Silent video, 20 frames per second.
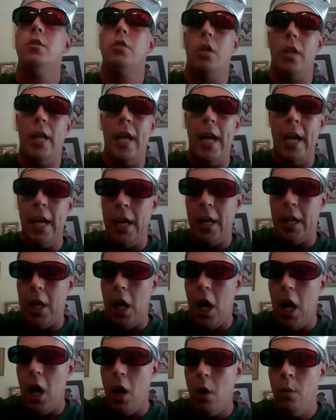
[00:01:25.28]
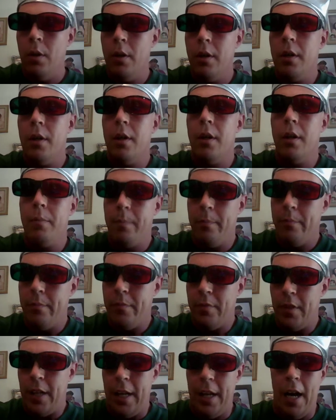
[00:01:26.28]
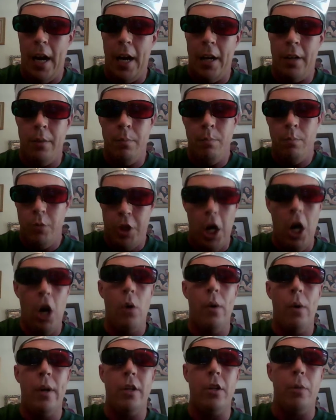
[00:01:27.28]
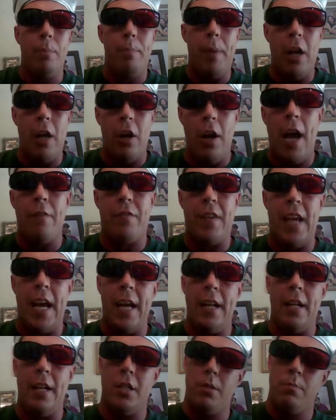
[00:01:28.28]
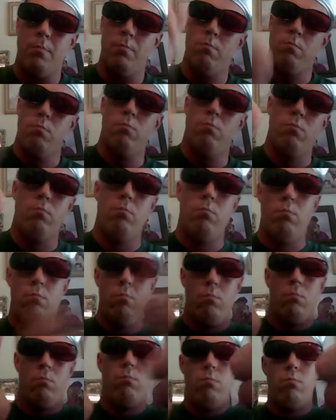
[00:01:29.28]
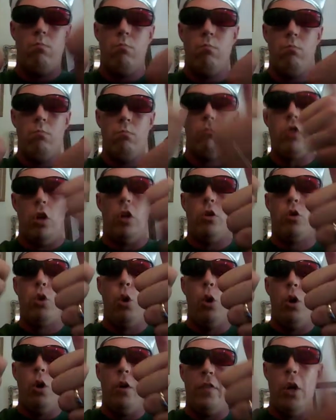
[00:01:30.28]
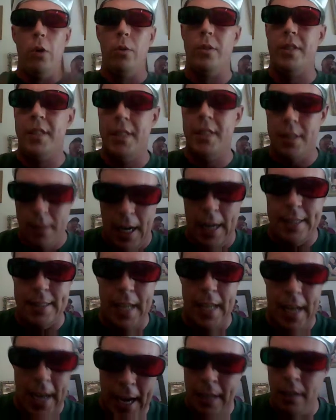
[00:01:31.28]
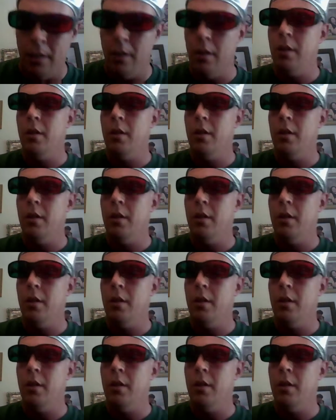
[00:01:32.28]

So there you go, and uh, Joe and you better have Candace, to the two of you, I say hey,